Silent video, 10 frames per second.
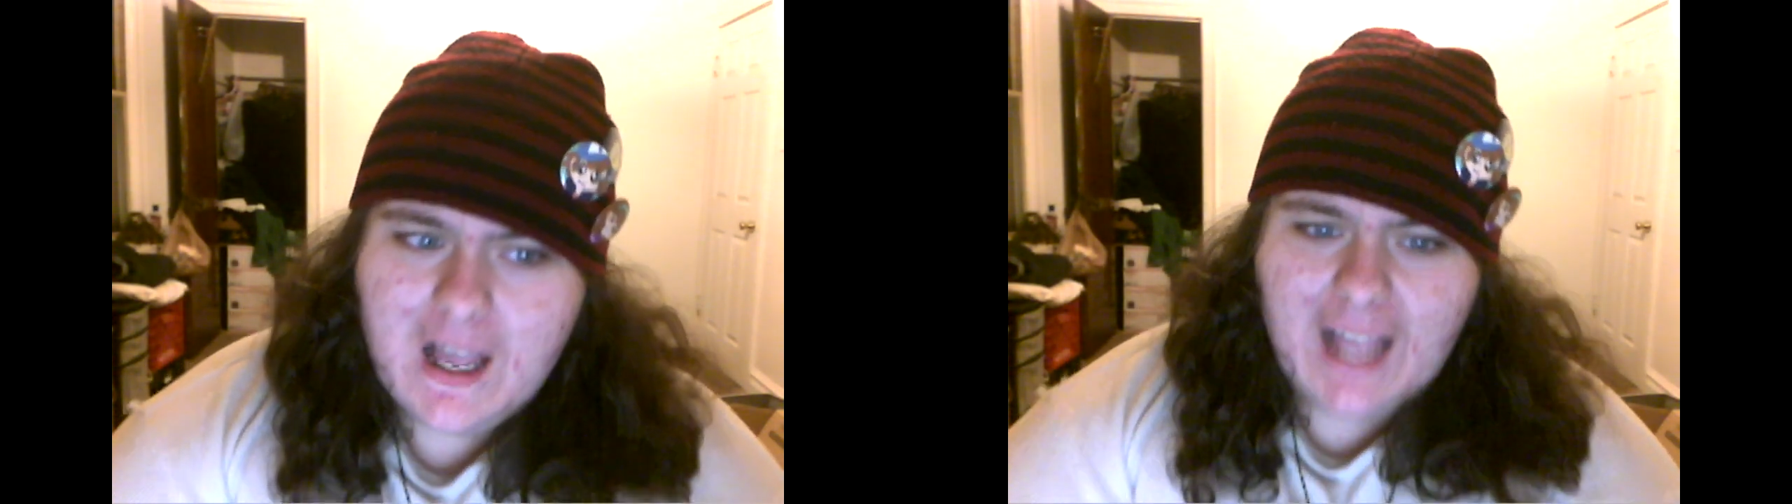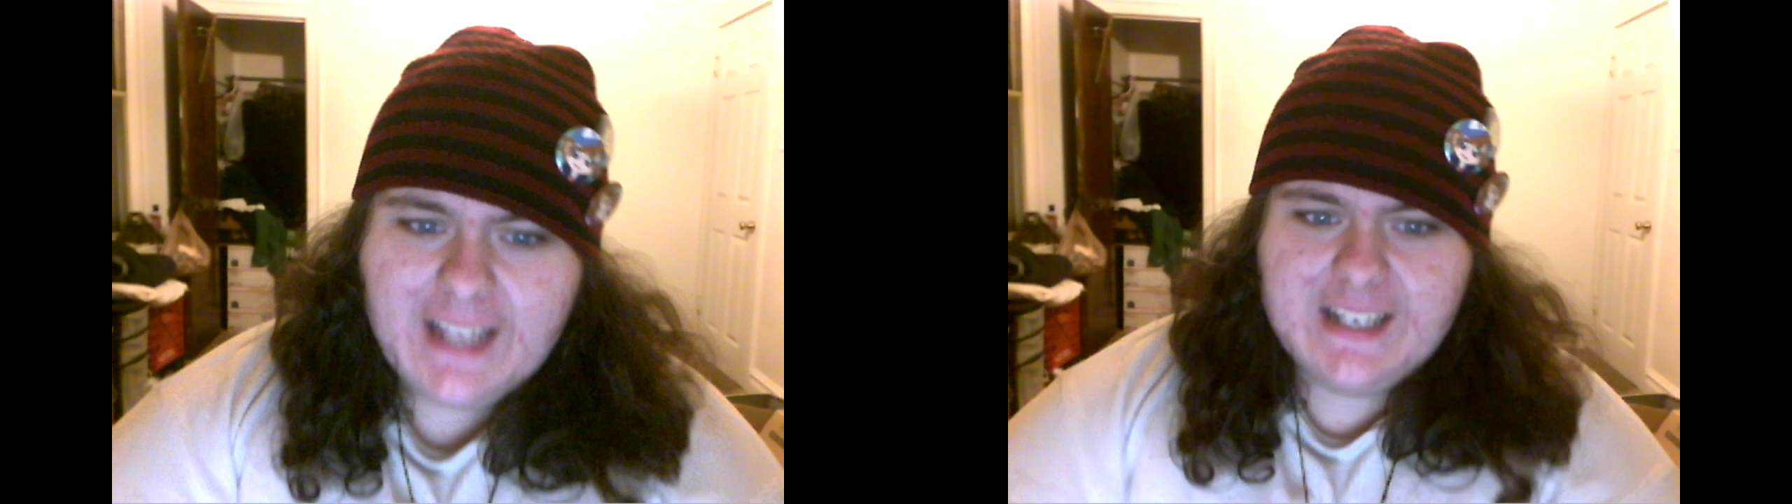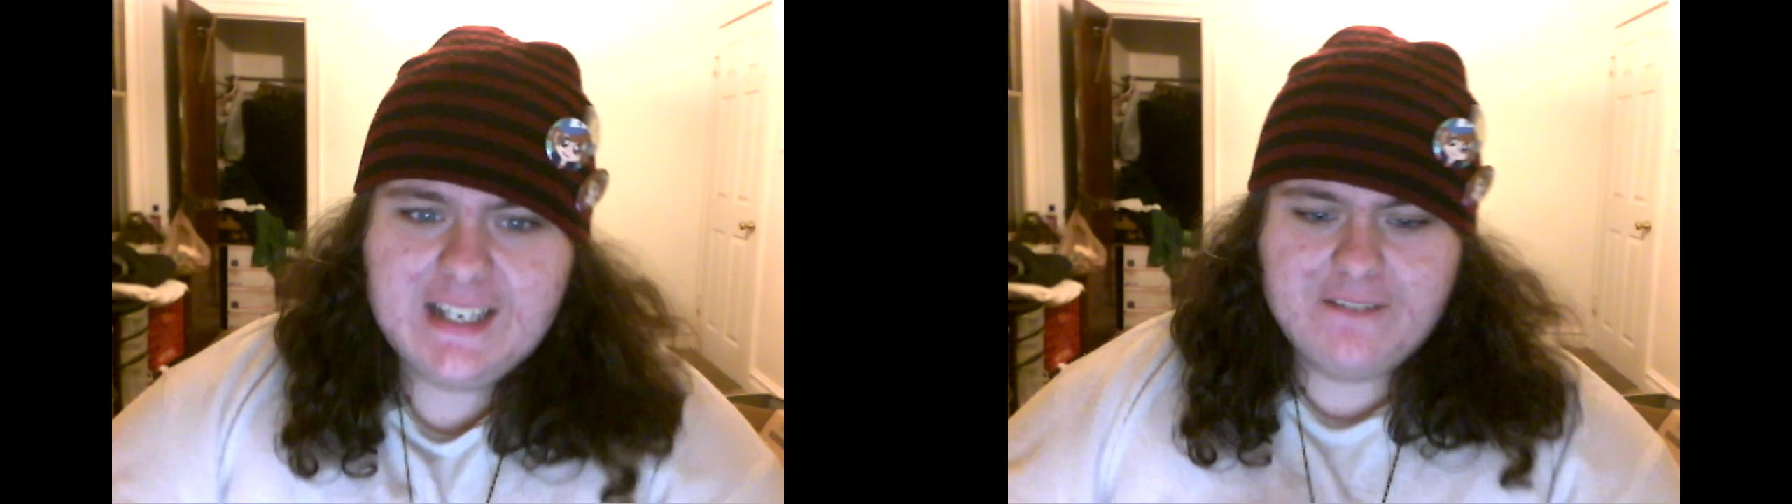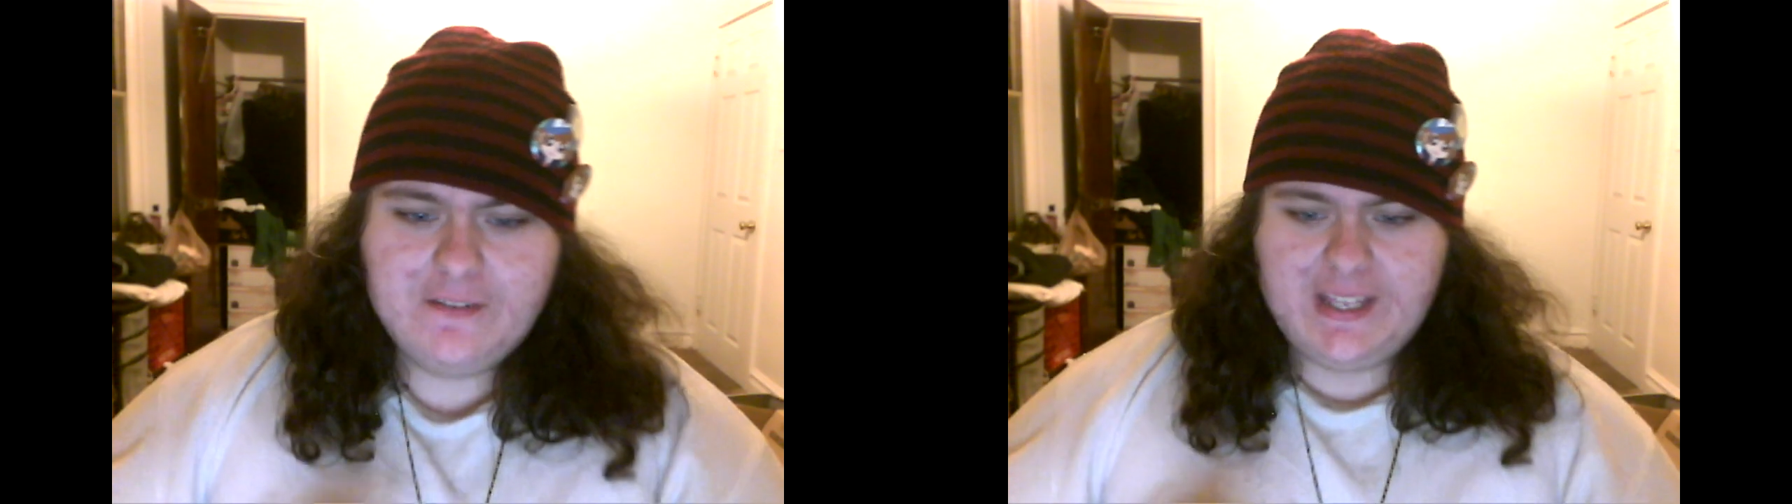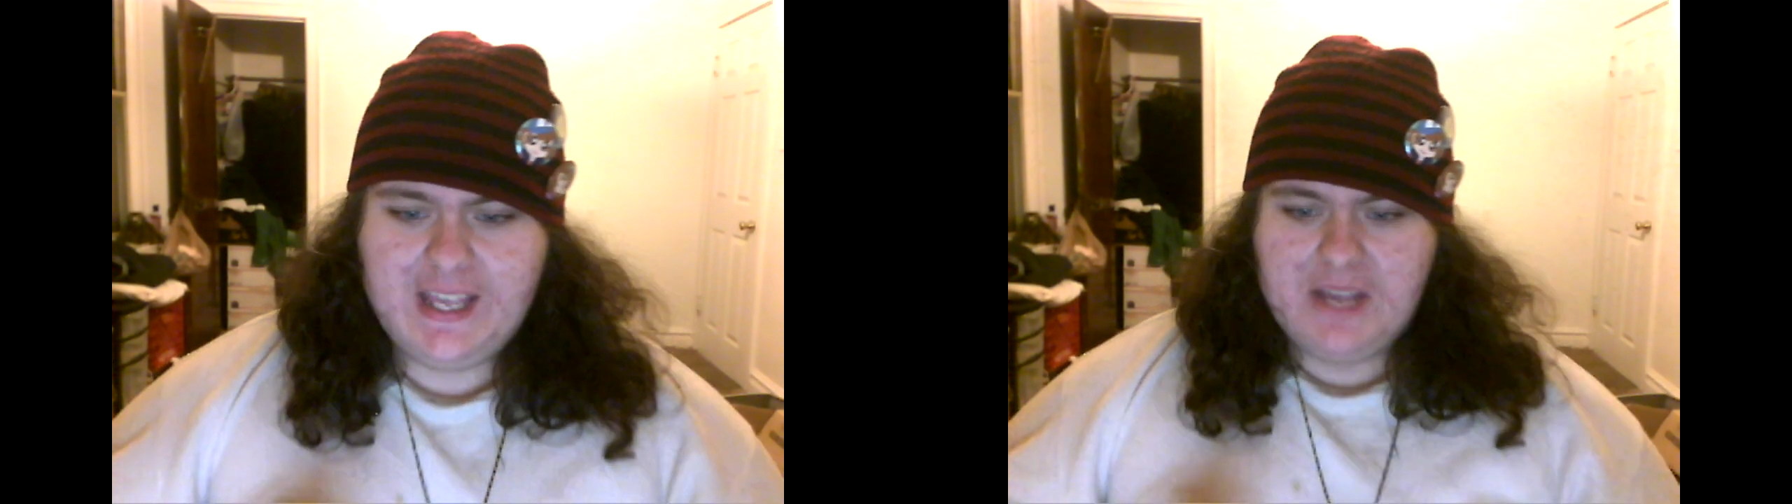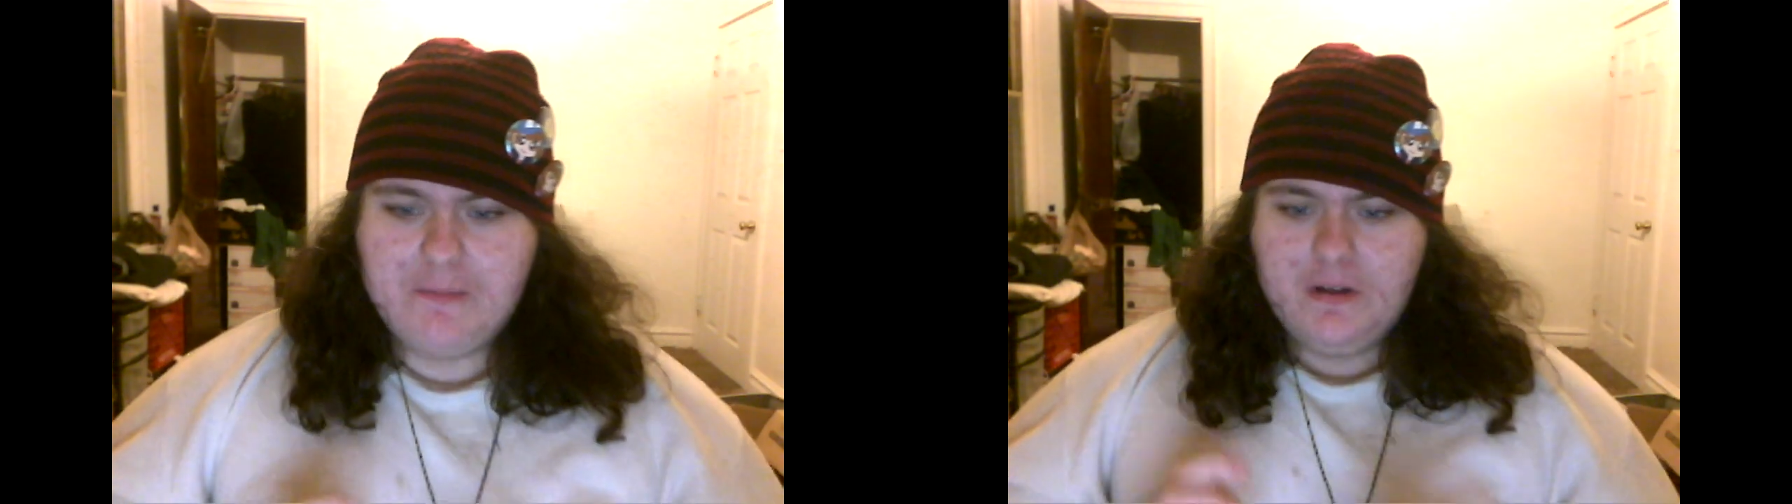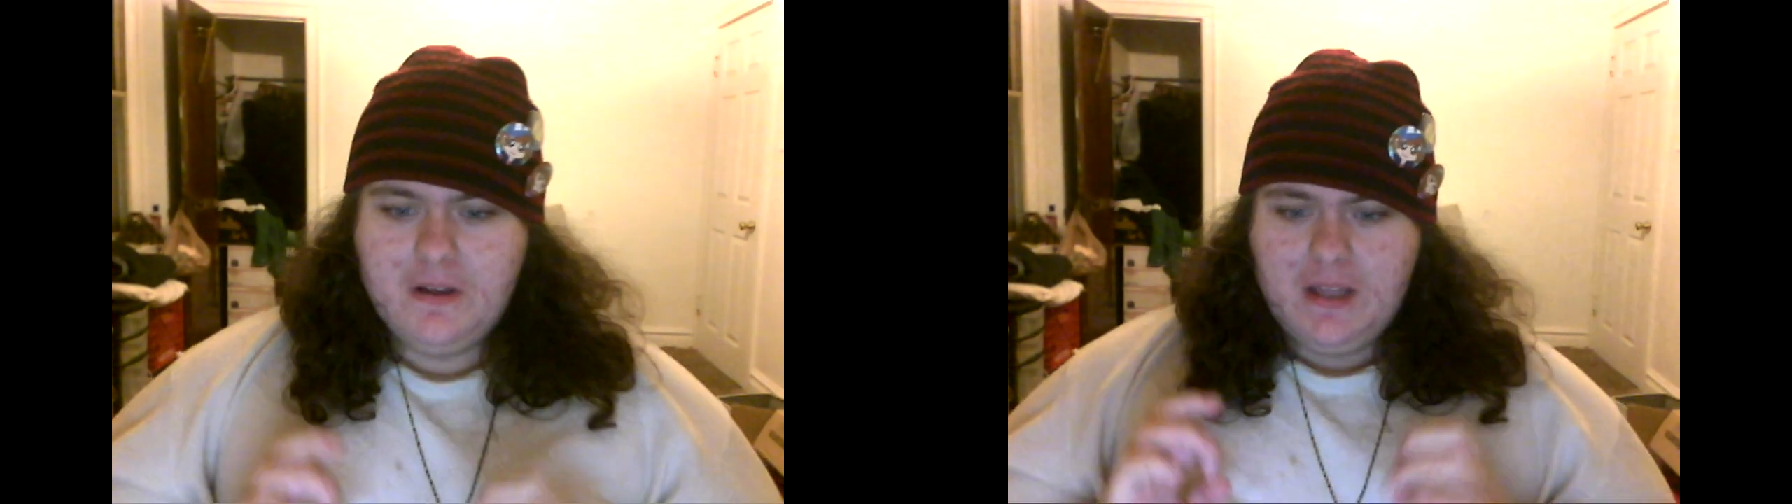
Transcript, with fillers: I can give a game